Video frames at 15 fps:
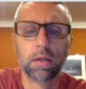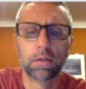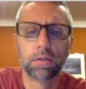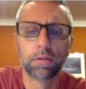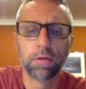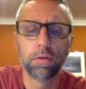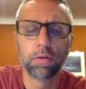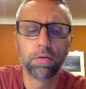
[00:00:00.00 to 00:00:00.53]

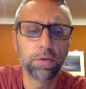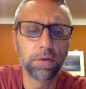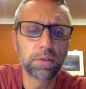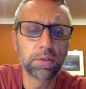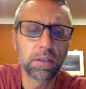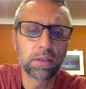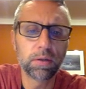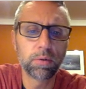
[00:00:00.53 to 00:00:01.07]
So the
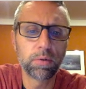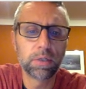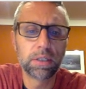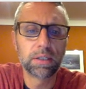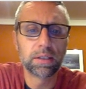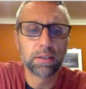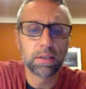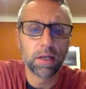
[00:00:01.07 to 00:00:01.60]
first thing that we
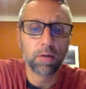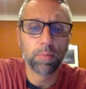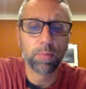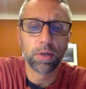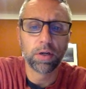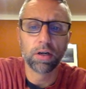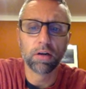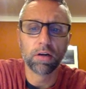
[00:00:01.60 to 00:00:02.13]
need to set up
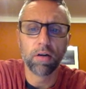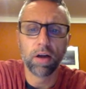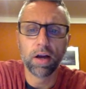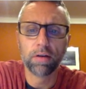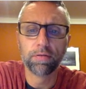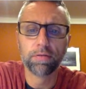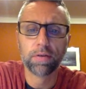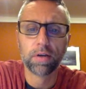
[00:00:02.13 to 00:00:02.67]
in our
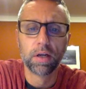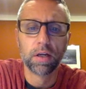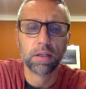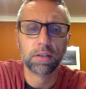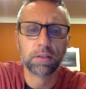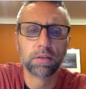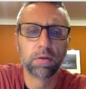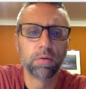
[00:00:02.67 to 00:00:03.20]
graph
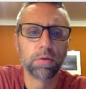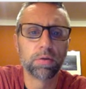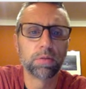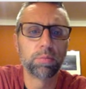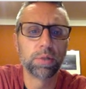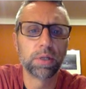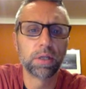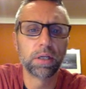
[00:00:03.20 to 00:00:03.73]
is going to
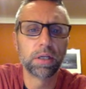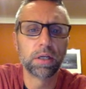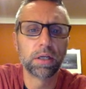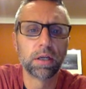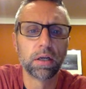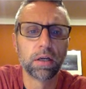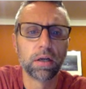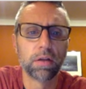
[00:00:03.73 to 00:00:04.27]

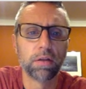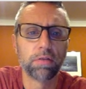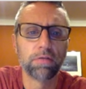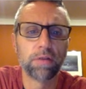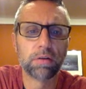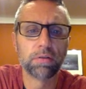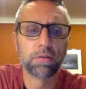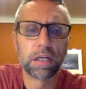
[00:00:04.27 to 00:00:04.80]
be the
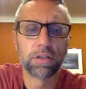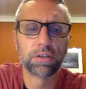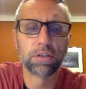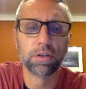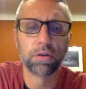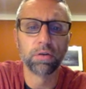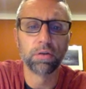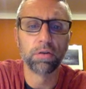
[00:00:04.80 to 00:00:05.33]

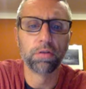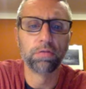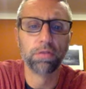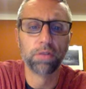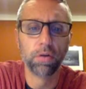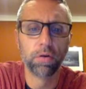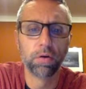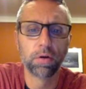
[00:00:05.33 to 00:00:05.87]
foundation or the
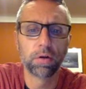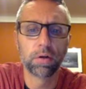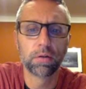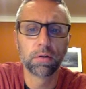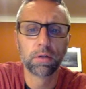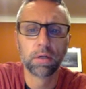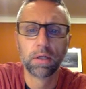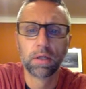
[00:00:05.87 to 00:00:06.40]
floor.
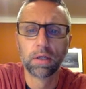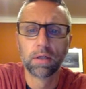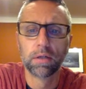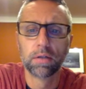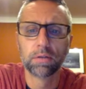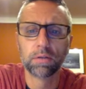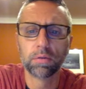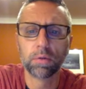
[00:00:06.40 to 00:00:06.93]

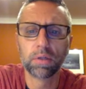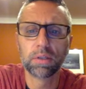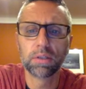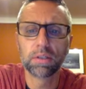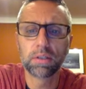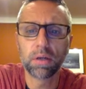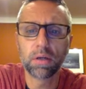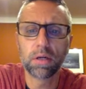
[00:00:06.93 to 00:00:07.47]
So we're going to
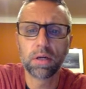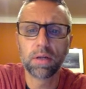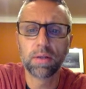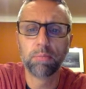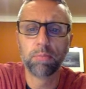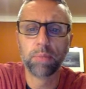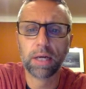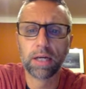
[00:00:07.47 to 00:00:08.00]
start on
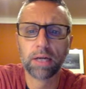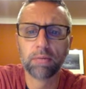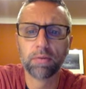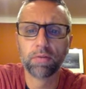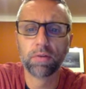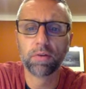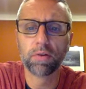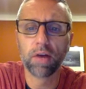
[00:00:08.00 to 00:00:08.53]
the bottom
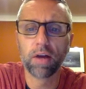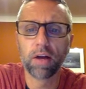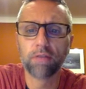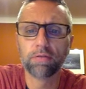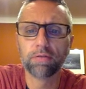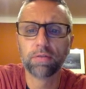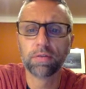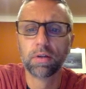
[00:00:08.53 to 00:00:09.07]
of the
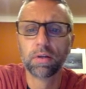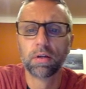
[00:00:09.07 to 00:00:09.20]
graph.